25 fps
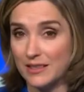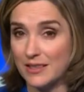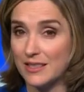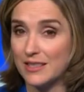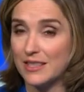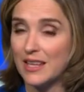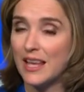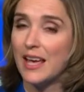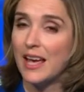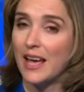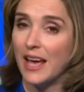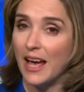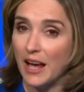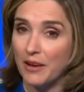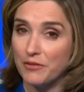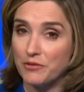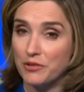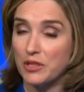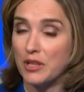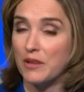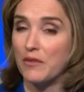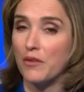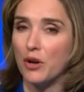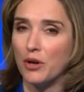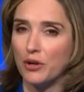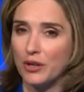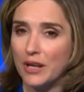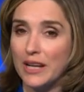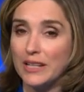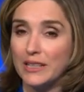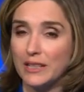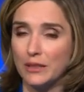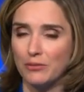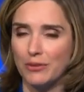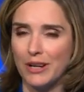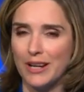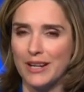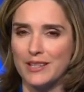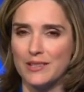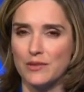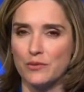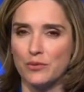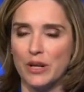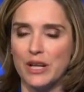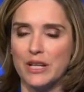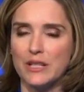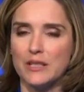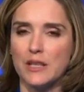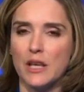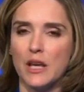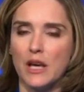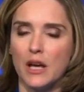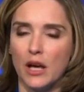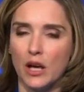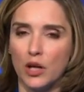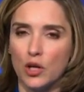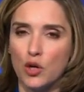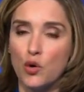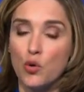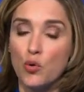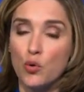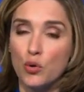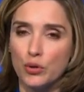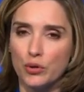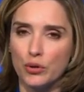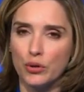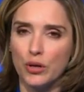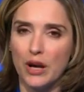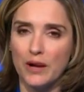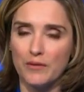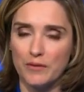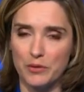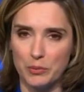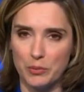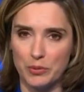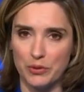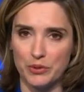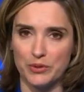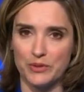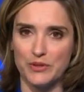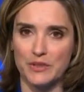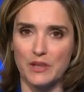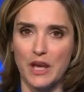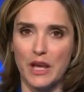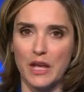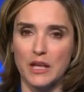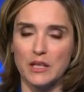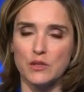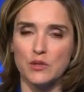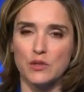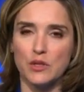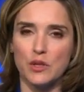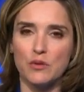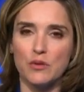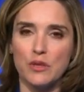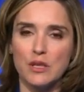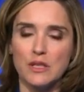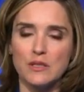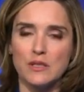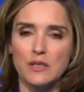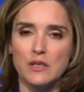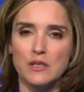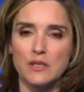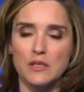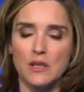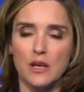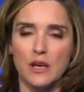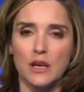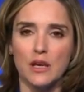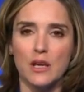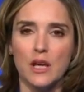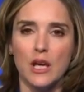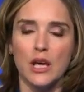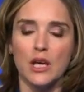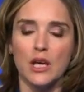This is after they've already raised rates a quarter of a percent. So this is a